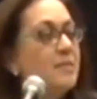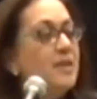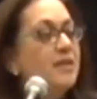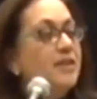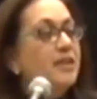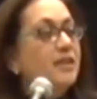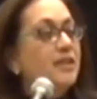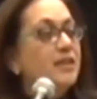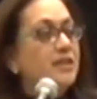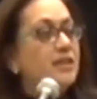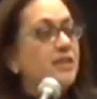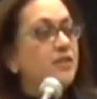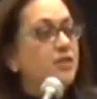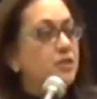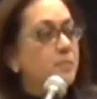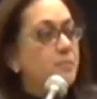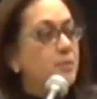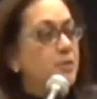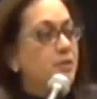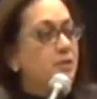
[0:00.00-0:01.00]
American
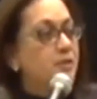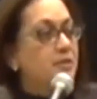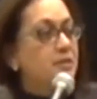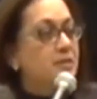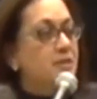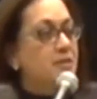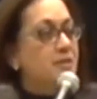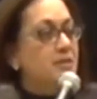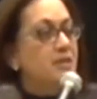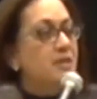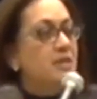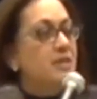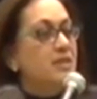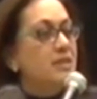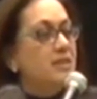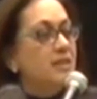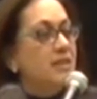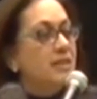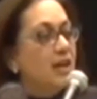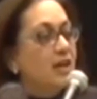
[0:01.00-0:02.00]
Egyptians,
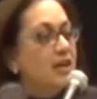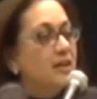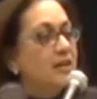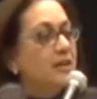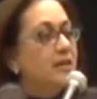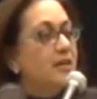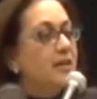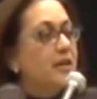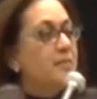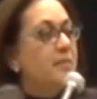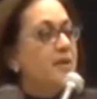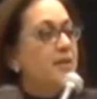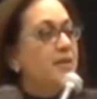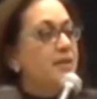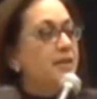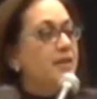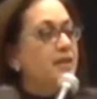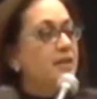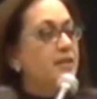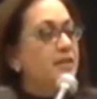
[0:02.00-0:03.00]
to the young
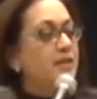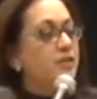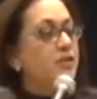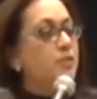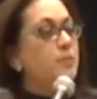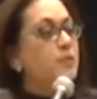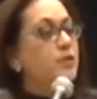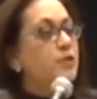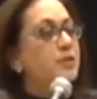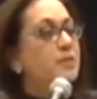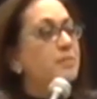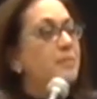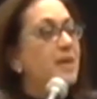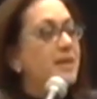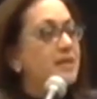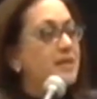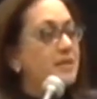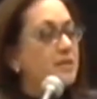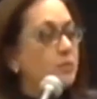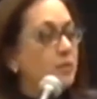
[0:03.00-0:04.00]
American Egyptian
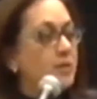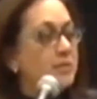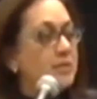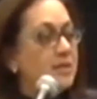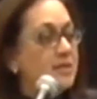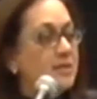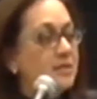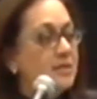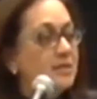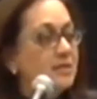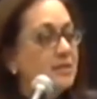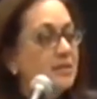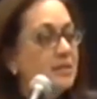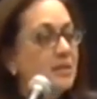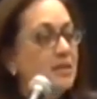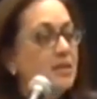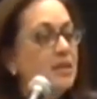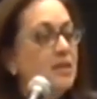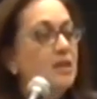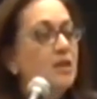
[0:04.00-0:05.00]
men and women,
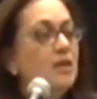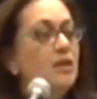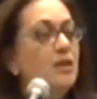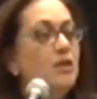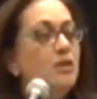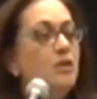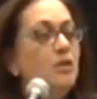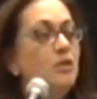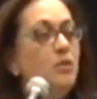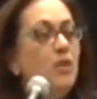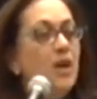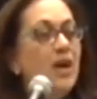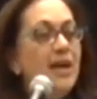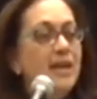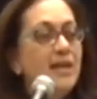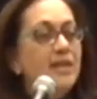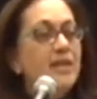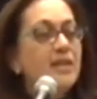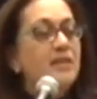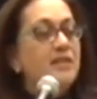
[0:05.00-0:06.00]
who
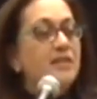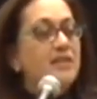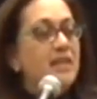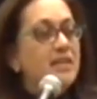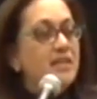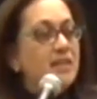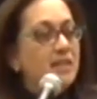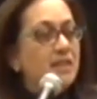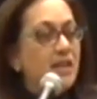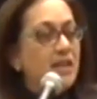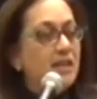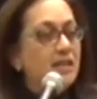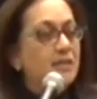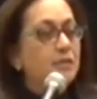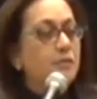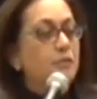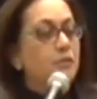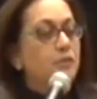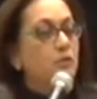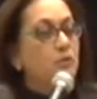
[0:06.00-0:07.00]
I dedicate
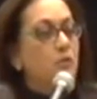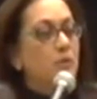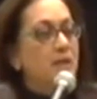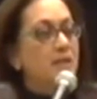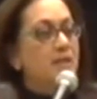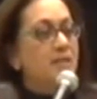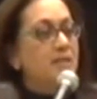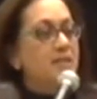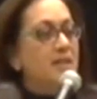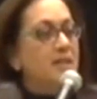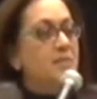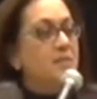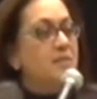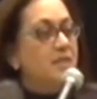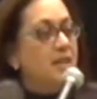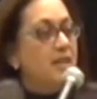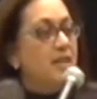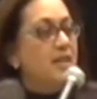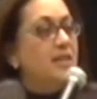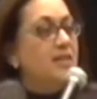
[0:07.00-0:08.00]
the few words I'm
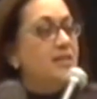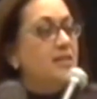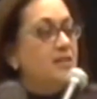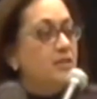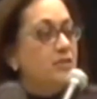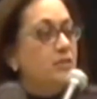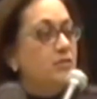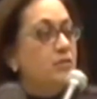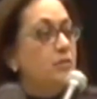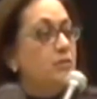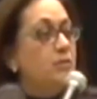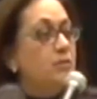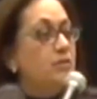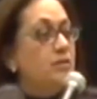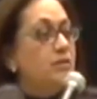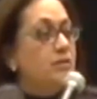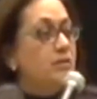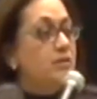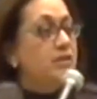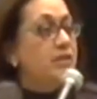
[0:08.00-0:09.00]
saying to
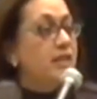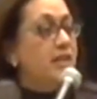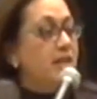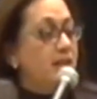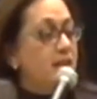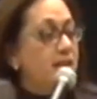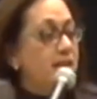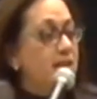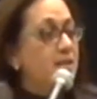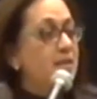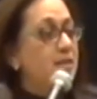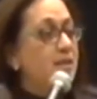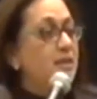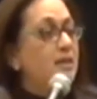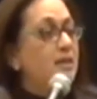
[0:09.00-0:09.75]
today,